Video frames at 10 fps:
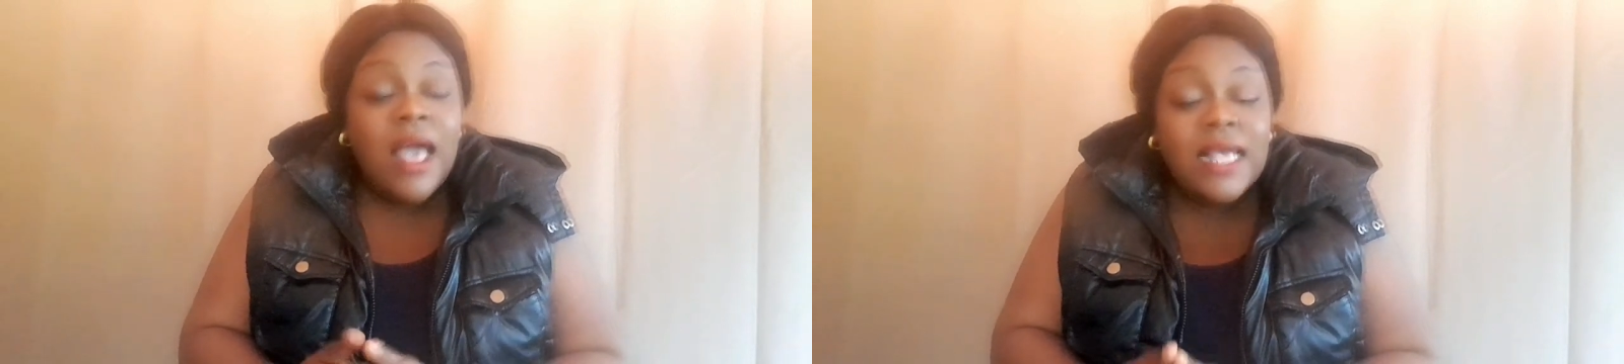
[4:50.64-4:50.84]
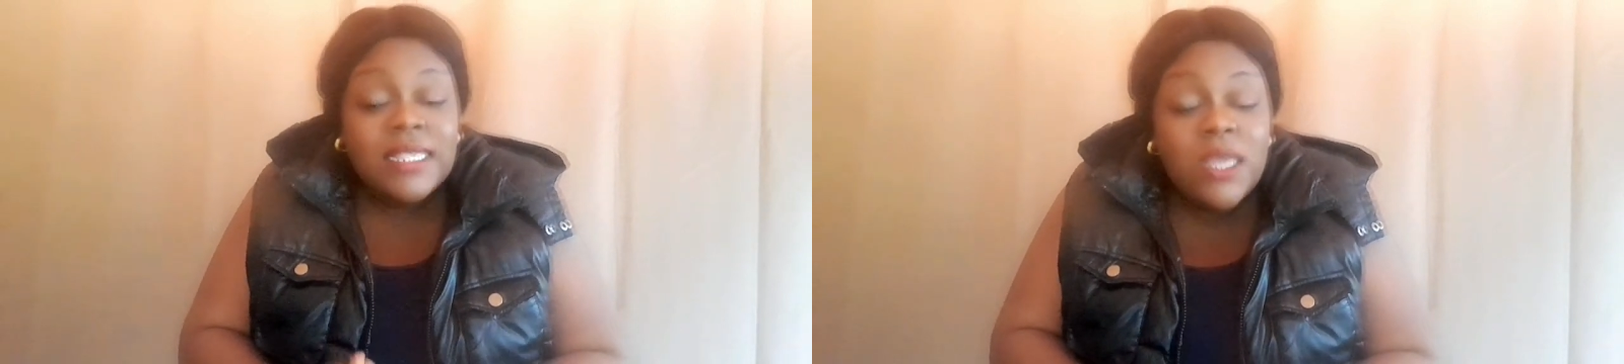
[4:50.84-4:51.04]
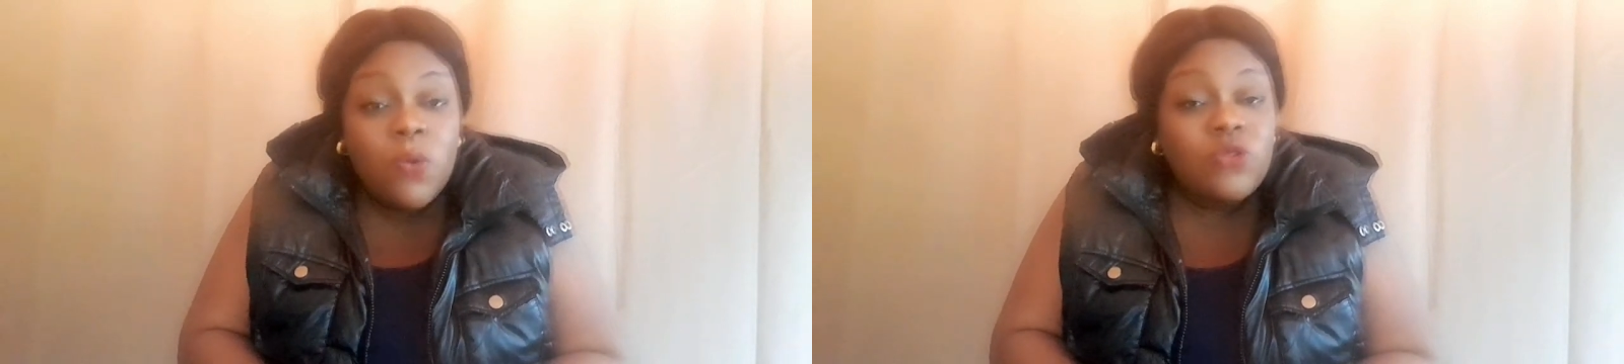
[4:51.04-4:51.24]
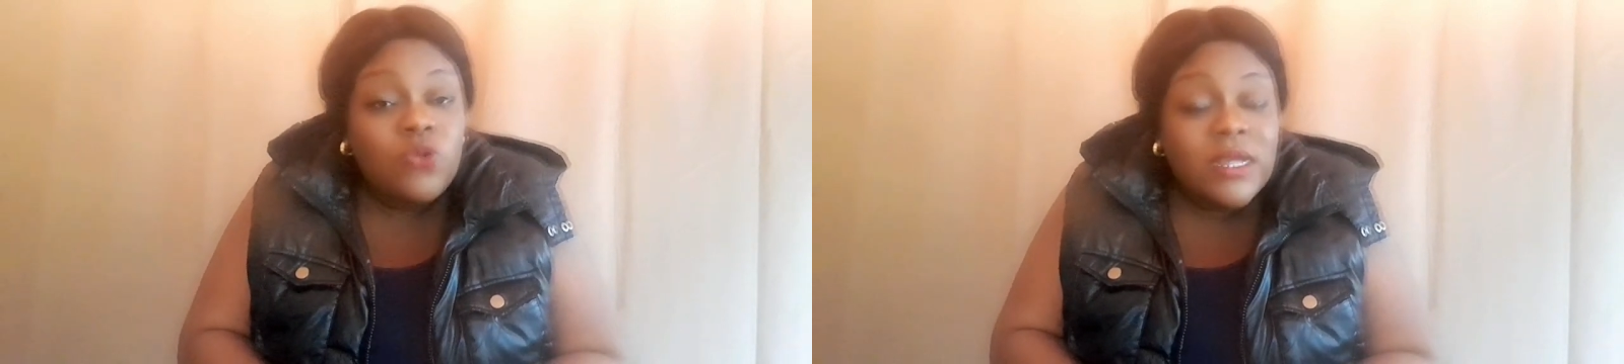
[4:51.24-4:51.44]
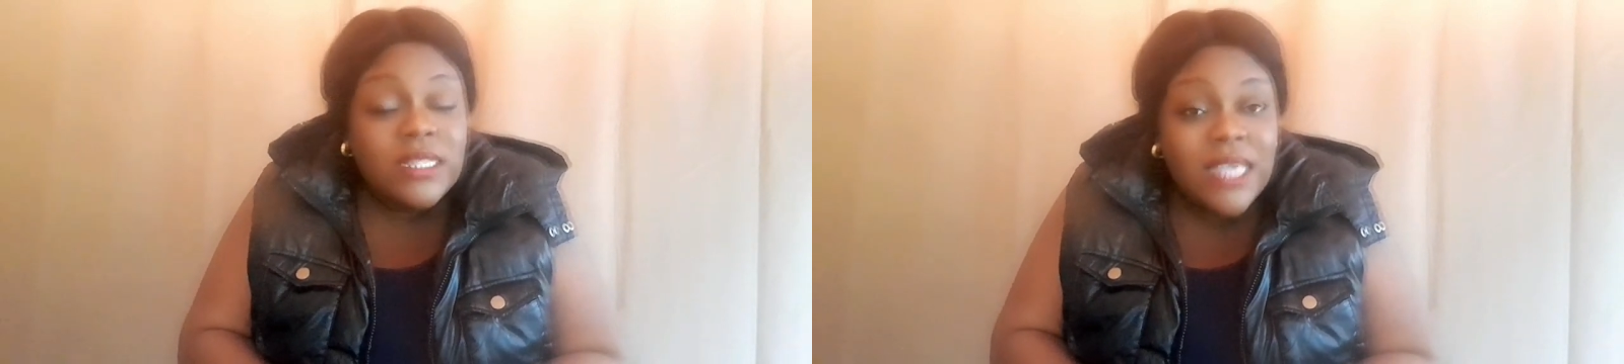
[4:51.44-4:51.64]
As they
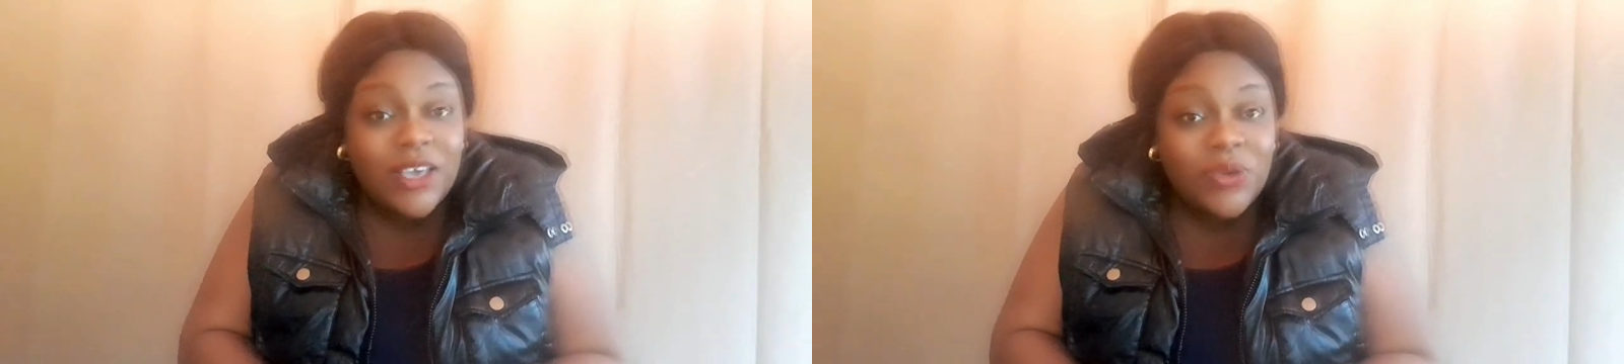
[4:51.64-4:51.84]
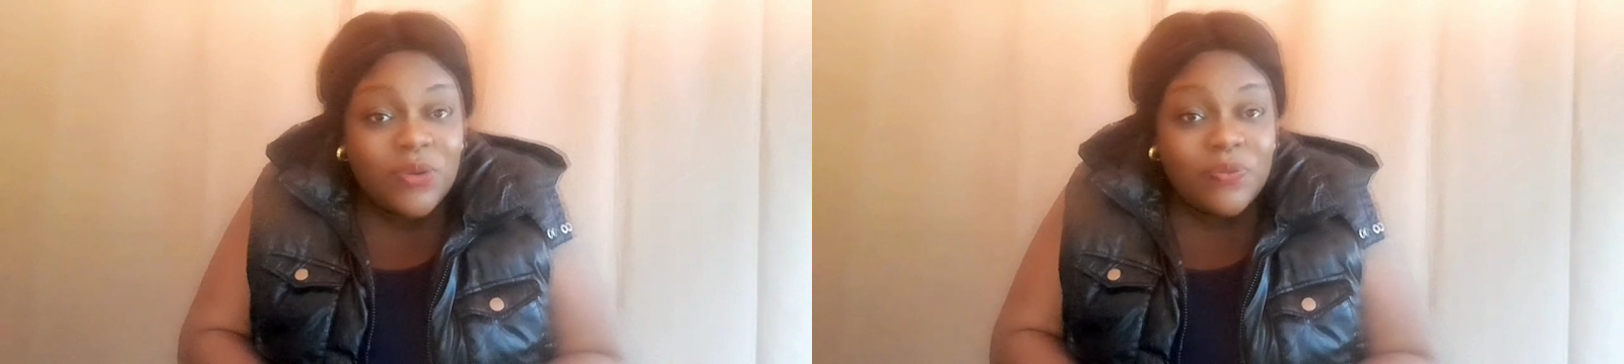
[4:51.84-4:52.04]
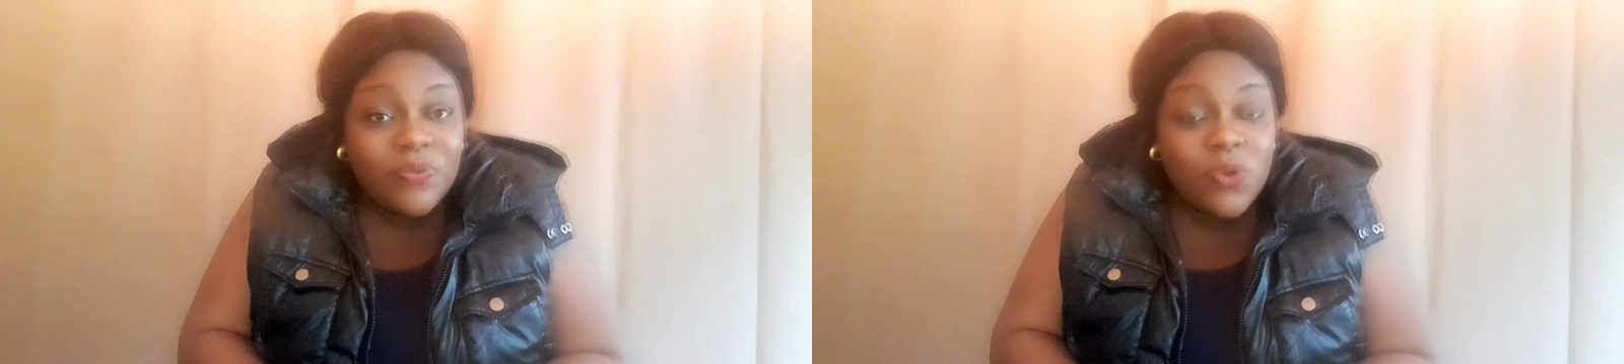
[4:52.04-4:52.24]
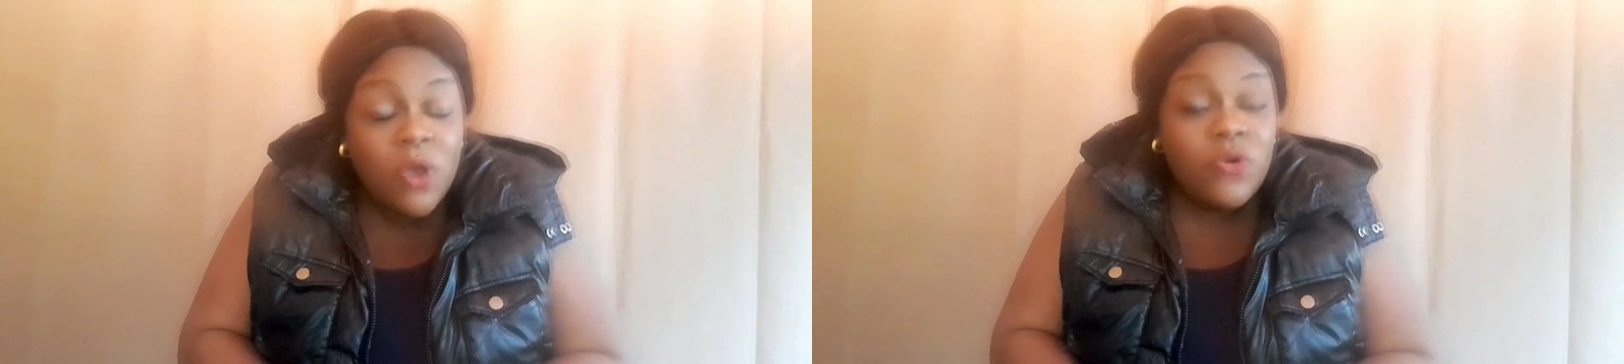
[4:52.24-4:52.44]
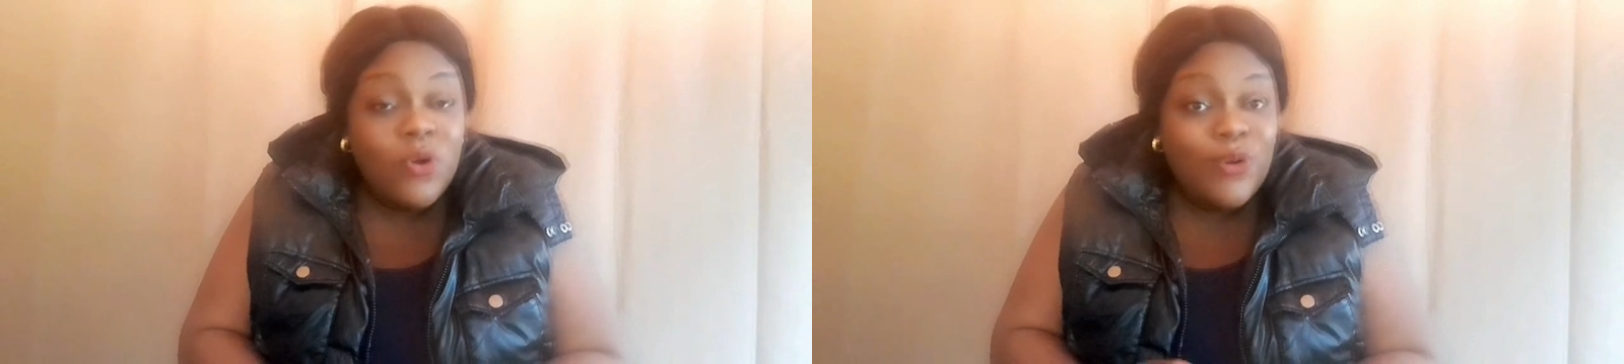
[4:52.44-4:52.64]
want to attack you
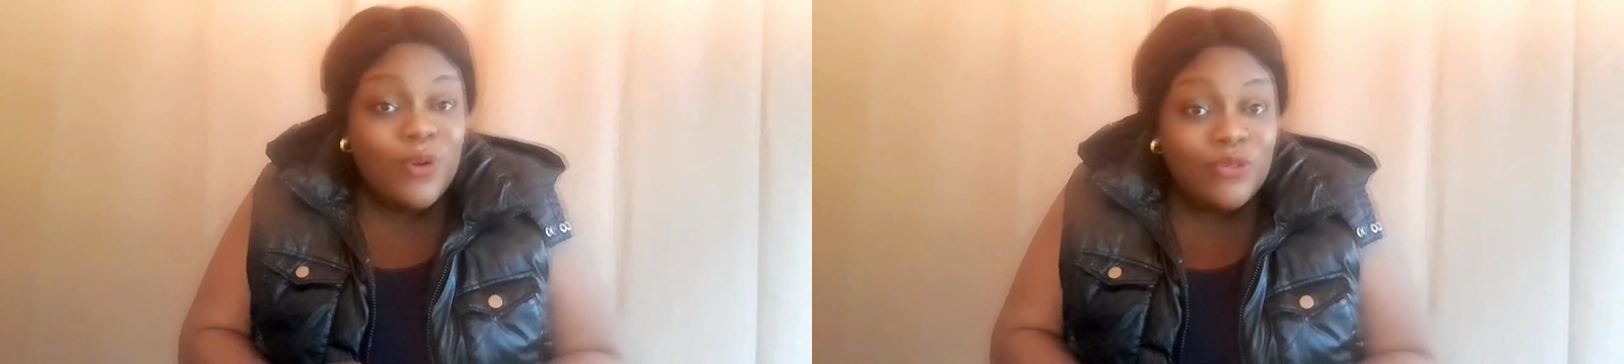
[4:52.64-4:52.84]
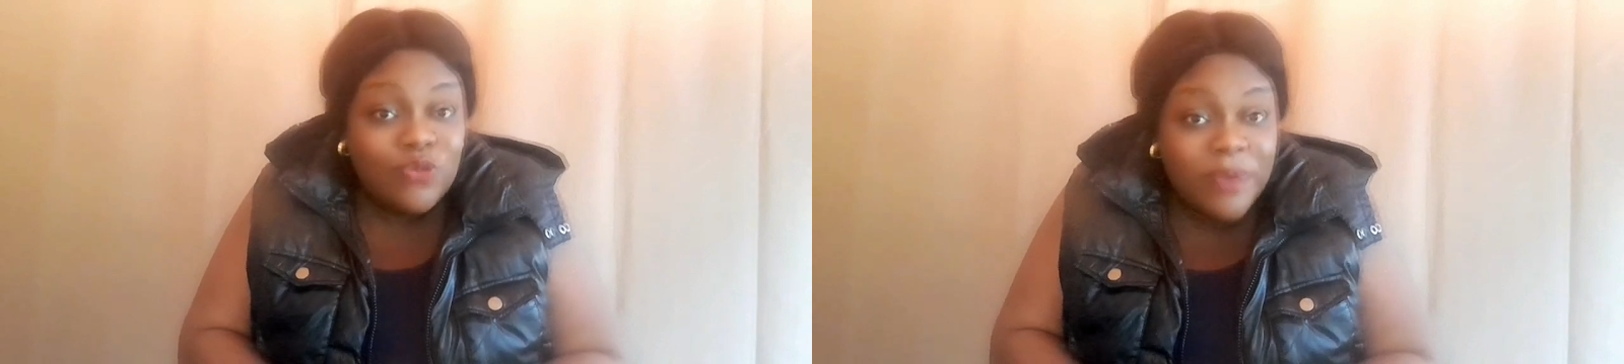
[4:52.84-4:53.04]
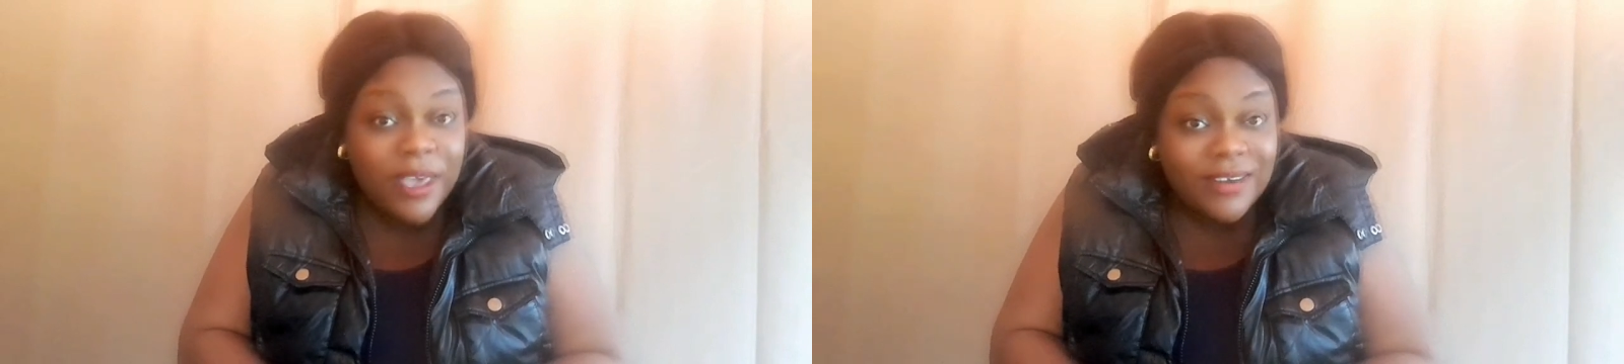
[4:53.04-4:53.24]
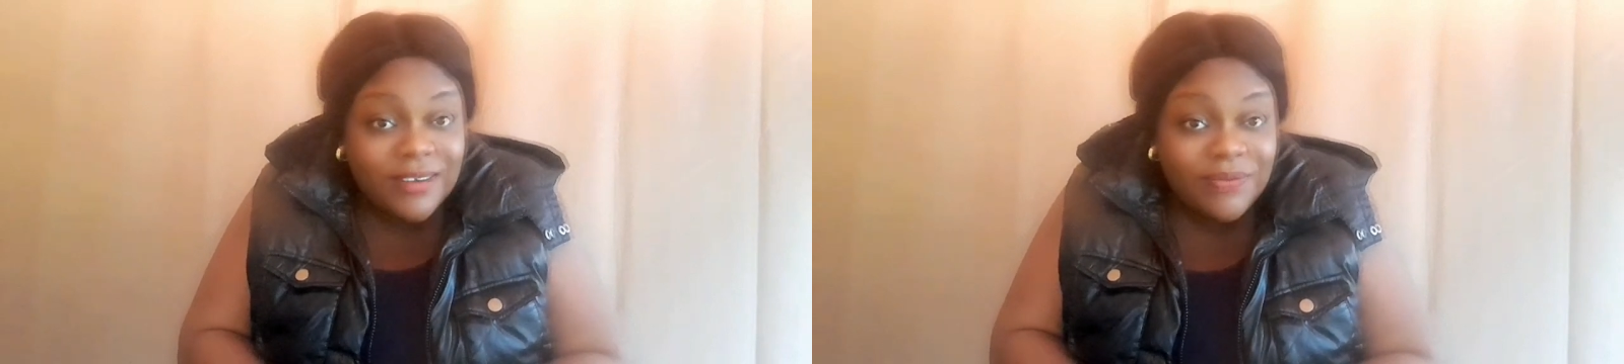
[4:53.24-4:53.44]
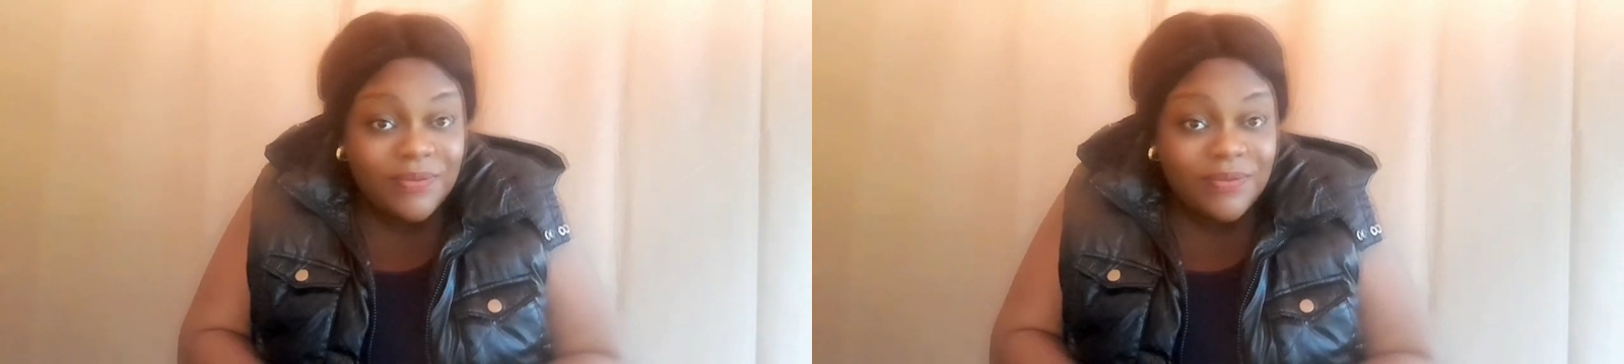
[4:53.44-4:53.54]
when you're going to bed,